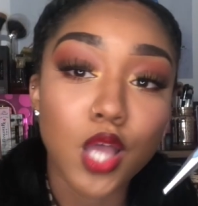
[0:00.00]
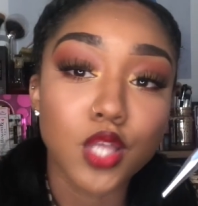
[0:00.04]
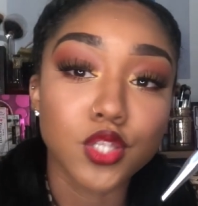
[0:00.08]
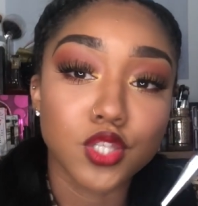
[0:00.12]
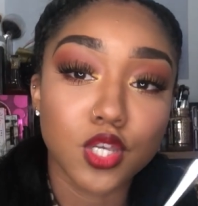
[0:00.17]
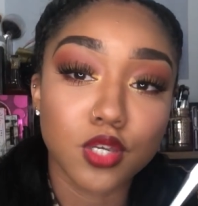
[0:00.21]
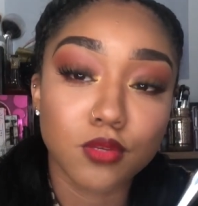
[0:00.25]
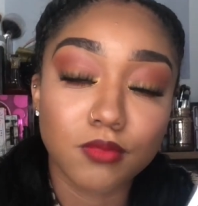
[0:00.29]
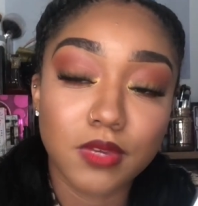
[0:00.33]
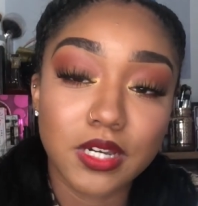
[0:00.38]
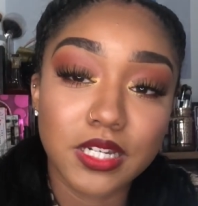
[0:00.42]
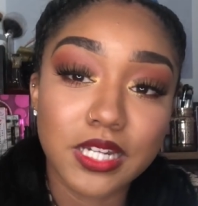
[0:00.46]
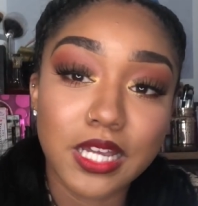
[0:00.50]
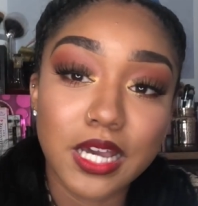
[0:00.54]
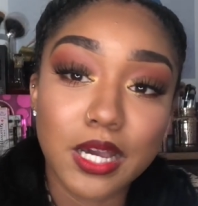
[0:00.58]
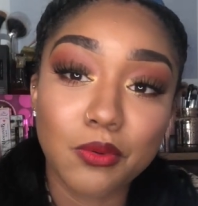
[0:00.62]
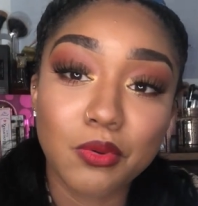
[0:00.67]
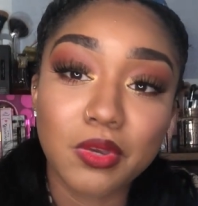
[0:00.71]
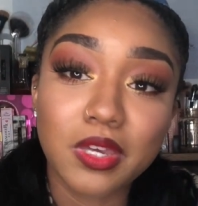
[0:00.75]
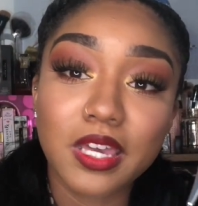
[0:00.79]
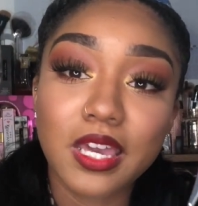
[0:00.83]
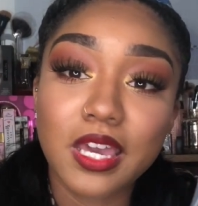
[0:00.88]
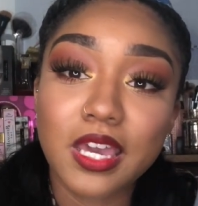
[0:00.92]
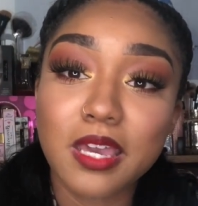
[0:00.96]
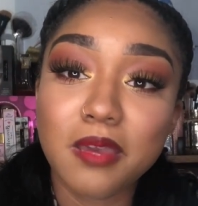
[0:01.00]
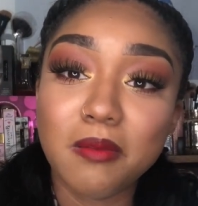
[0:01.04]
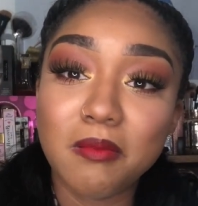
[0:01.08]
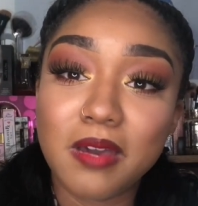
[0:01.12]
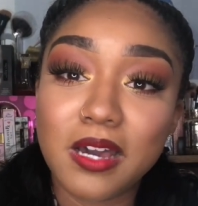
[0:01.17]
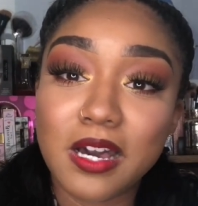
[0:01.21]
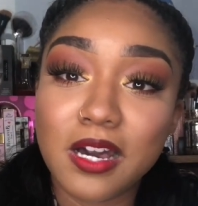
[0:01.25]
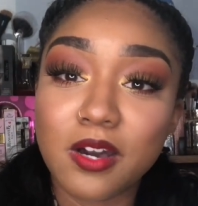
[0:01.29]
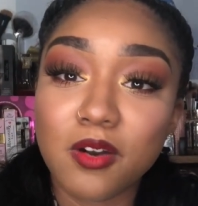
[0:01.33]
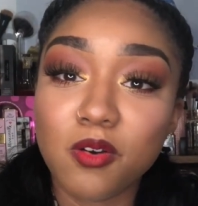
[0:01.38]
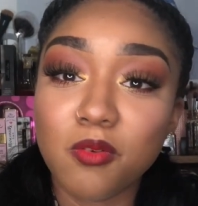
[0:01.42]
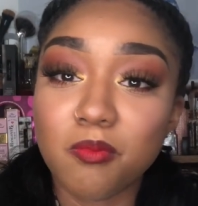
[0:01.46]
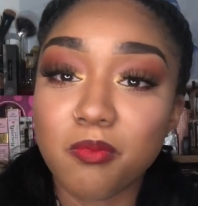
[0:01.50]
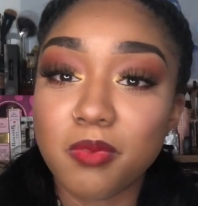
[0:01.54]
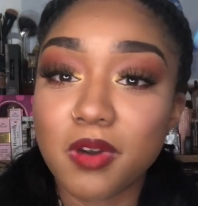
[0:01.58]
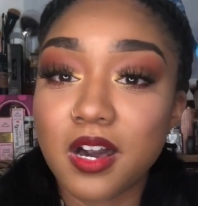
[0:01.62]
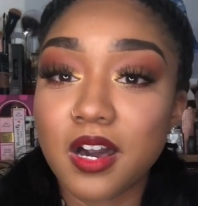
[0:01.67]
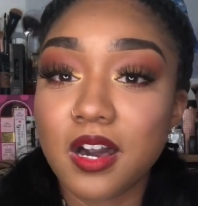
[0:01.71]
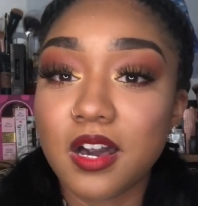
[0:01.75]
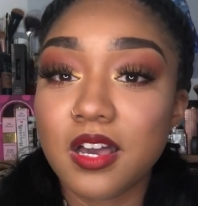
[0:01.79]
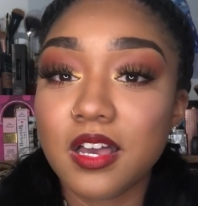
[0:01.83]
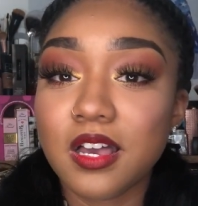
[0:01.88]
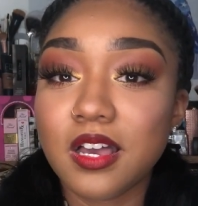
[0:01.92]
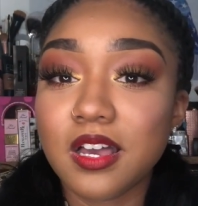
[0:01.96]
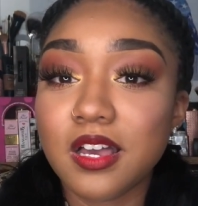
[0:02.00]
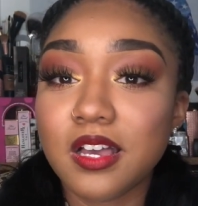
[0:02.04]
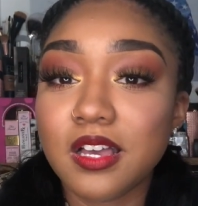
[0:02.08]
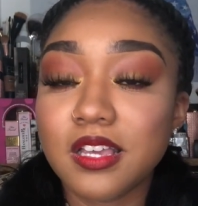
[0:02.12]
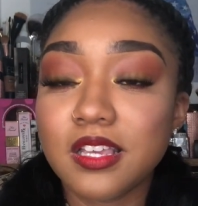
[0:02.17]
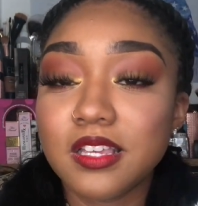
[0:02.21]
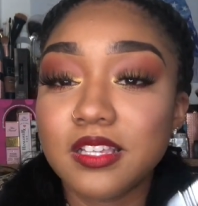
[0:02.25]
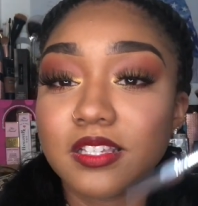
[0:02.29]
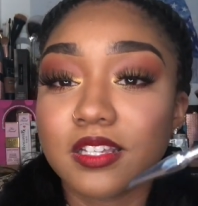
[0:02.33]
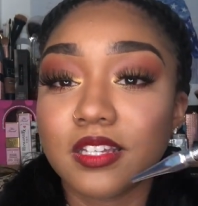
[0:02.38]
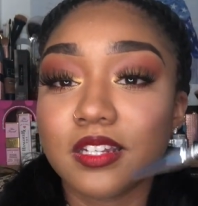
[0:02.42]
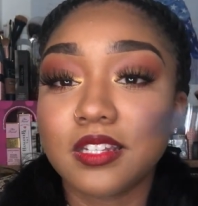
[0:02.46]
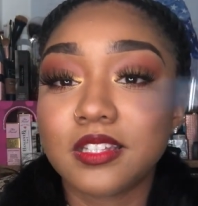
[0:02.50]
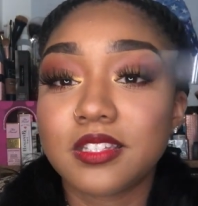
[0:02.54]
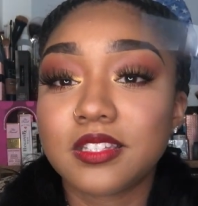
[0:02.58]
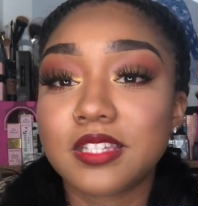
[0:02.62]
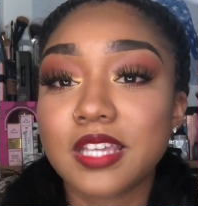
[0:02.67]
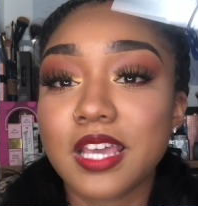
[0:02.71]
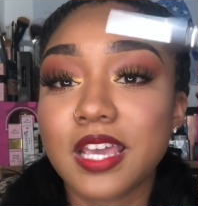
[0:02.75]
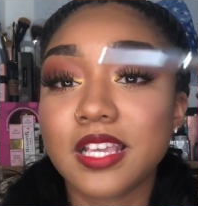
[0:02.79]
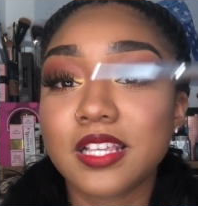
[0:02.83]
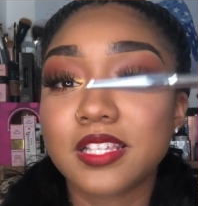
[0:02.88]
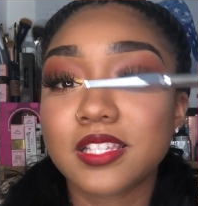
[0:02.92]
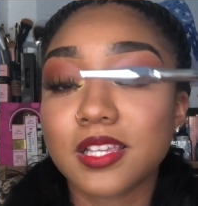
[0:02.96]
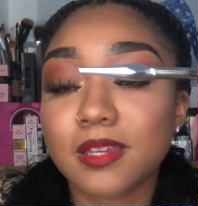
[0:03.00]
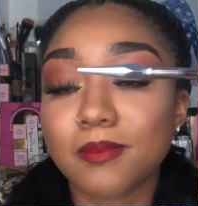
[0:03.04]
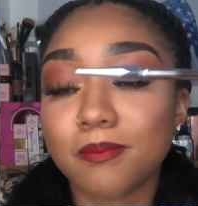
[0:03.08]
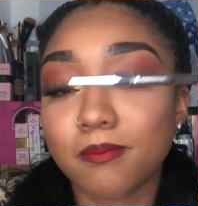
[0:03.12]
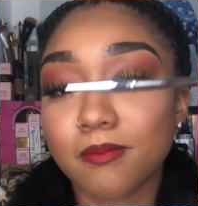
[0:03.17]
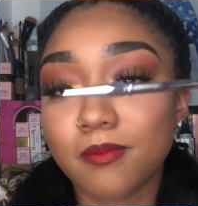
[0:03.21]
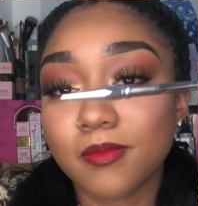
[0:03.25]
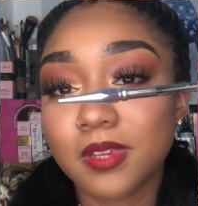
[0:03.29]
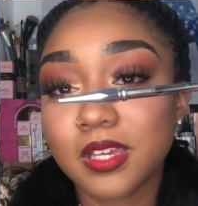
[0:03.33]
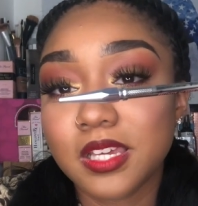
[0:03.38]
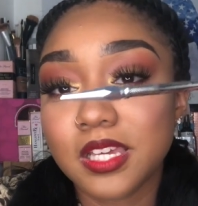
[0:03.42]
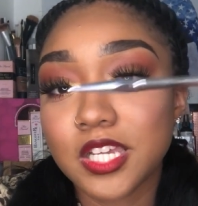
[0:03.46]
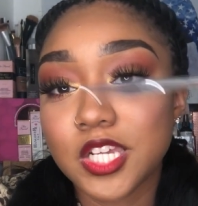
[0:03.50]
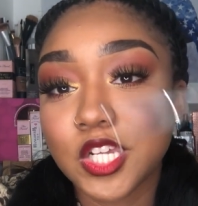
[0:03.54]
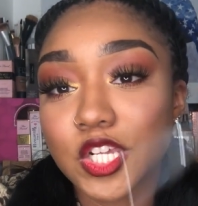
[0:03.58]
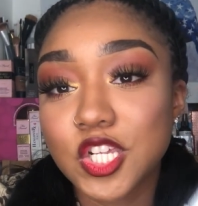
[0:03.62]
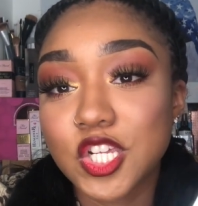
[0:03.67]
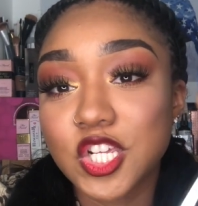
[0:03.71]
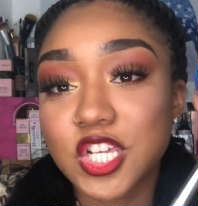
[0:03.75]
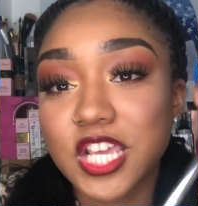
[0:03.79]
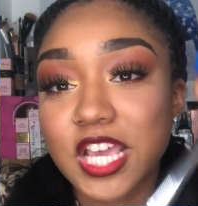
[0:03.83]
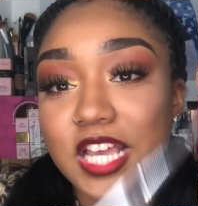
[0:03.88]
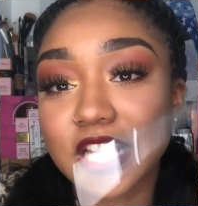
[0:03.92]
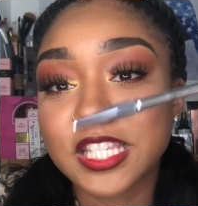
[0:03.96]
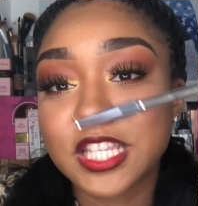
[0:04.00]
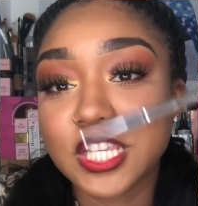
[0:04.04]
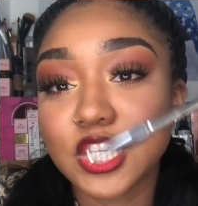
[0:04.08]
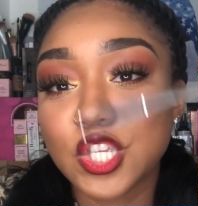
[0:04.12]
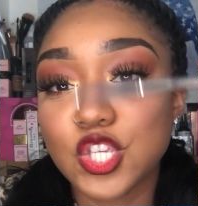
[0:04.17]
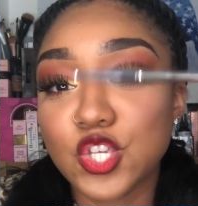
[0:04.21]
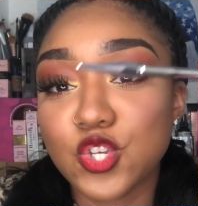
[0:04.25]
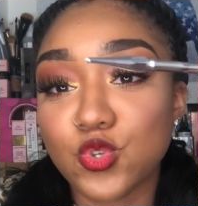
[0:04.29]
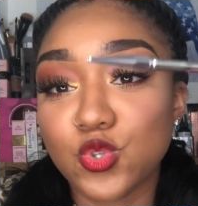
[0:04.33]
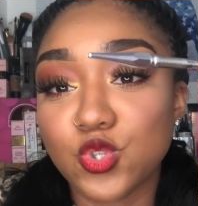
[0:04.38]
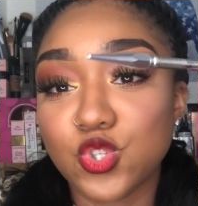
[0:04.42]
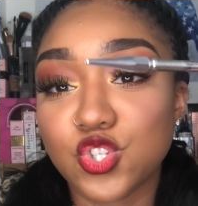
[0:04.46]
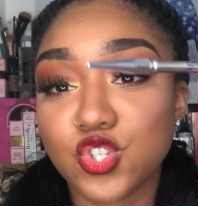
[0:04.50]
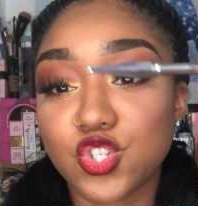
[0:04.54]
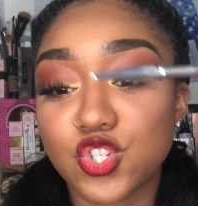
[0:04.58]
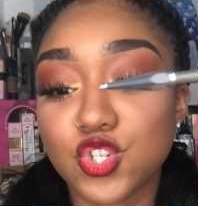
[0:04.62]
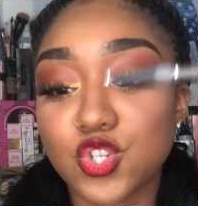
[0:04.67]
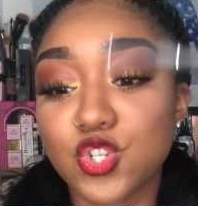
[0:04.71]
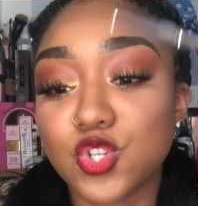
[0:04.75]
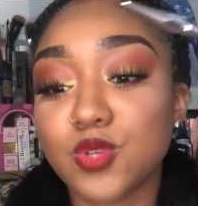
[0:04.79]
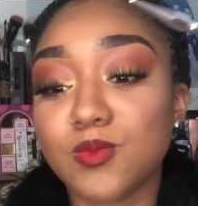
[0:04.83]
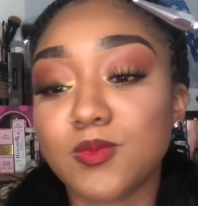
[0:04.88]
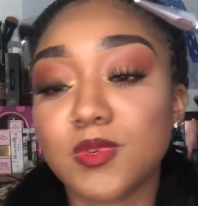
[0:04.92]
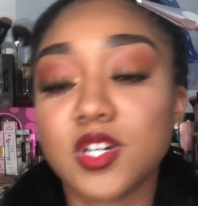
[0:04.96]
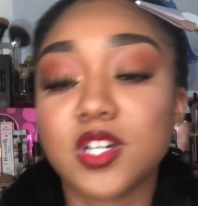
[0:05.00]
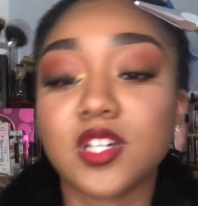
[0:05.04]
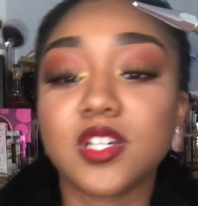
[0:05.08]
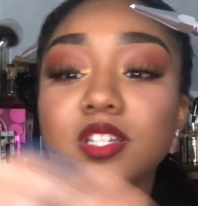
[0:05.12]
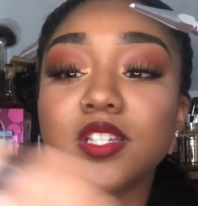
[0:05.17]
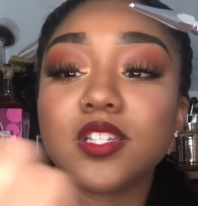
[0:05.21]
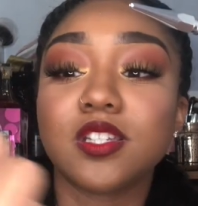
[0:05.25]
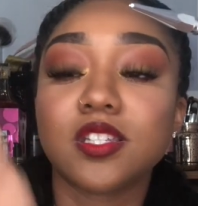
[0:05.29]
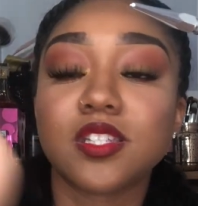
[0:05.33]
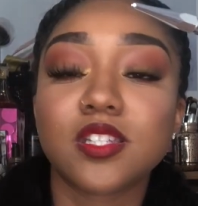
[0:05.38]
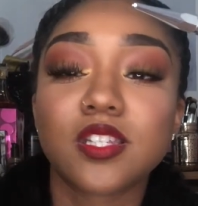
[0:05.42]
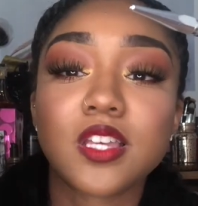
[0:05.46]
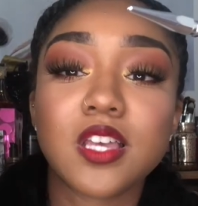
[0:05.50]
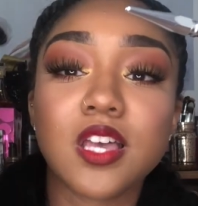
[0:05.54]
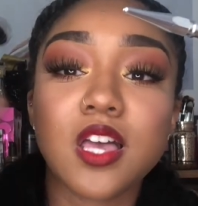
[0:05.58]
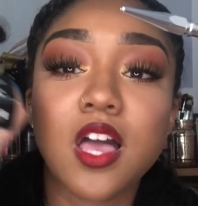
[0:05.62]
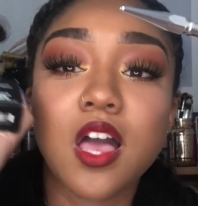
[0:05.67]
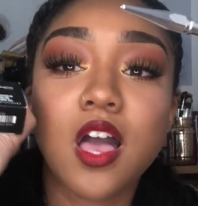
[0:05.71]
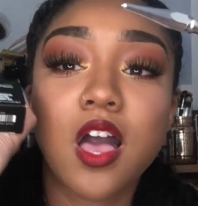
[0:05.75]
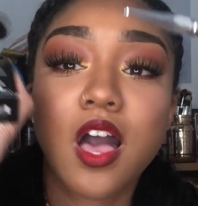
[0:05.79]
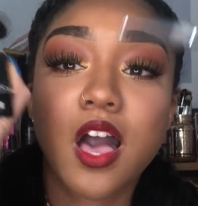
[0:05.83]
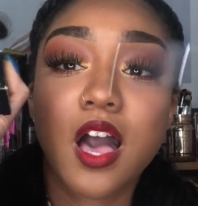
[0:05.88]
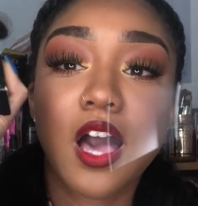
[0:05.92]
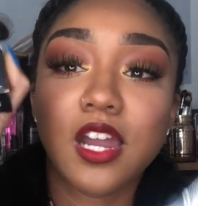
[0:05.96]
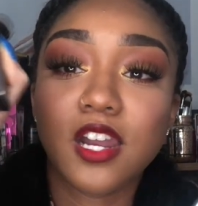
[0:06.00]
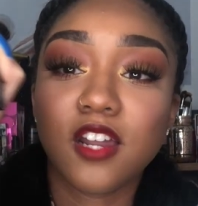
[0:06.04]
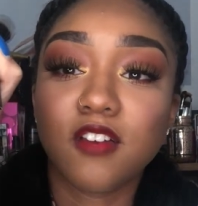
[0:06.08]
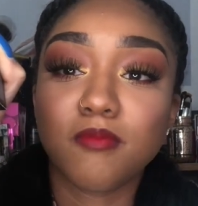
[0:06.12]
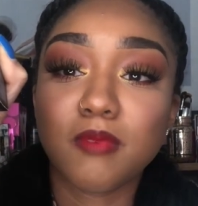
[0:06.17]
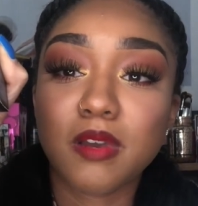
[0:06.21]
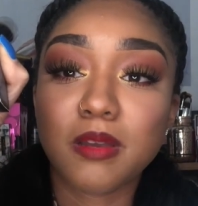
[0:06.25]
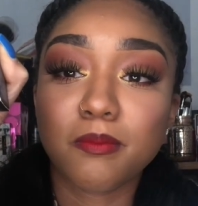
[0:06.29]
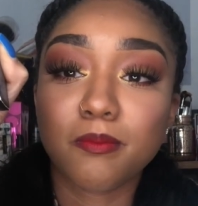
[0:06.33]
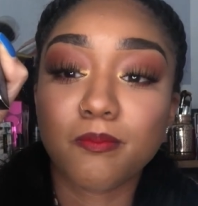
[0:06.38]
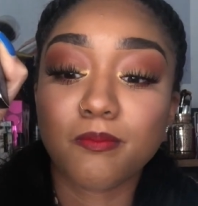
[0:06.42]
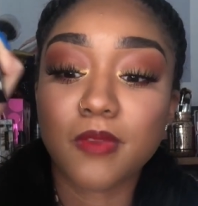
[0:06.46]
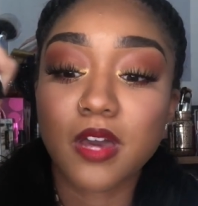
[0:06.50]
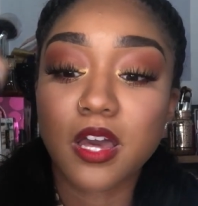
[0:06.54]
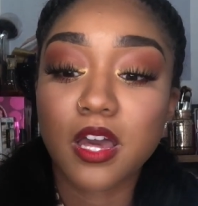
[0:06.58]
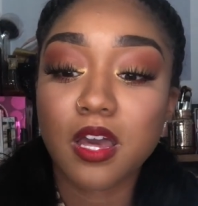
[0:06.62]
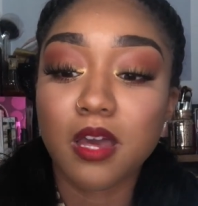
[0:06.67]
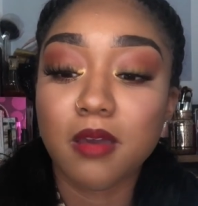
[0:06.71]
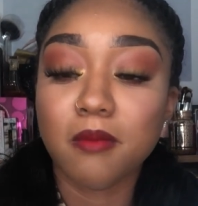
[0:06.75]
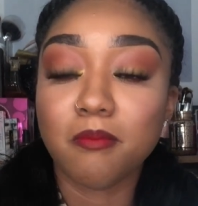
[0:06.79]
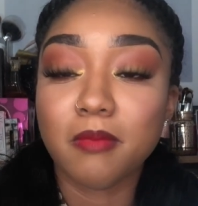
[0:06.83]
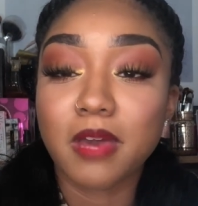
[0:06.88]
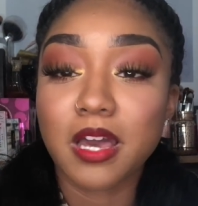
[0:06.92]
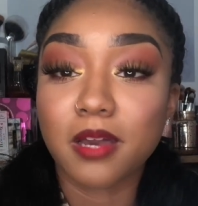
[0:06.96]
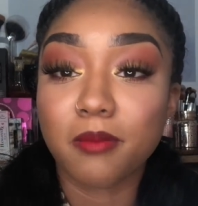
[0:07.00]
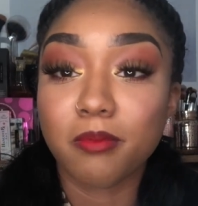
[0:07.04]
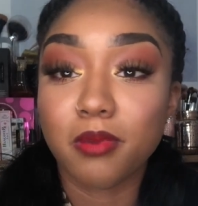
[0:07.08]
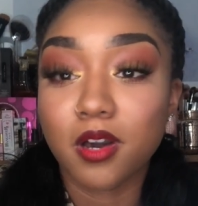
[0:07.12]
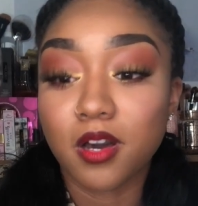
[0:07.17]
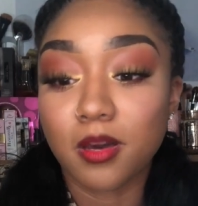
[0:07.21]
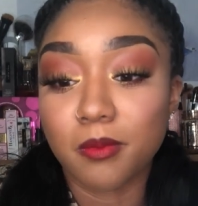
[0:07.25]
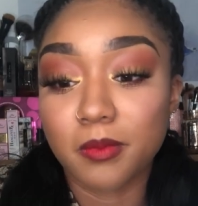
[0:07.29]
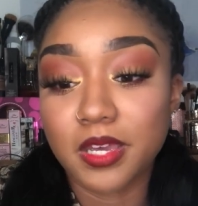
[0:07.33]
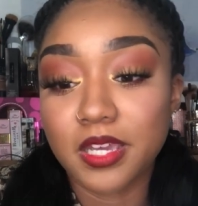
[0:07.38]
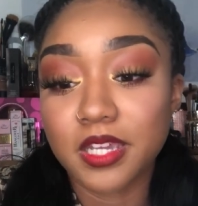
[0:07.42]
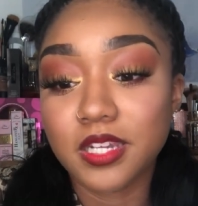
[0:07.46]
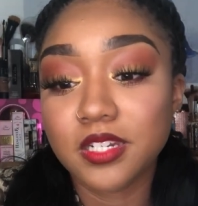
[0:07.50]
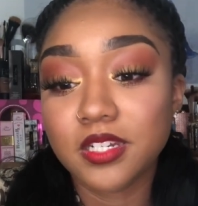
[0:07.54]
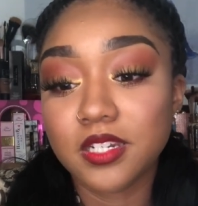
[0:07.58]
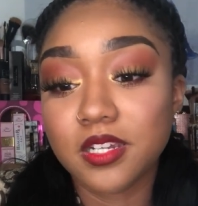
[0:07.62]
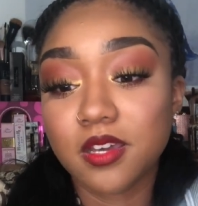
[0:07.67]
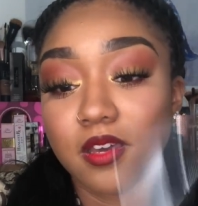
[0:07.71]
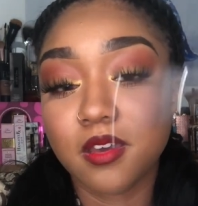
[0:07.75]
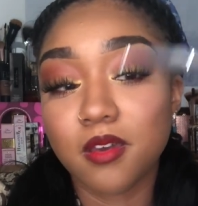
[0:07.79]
don't mind how it came out, but it's going to take some getting used to because I love my matte pomade.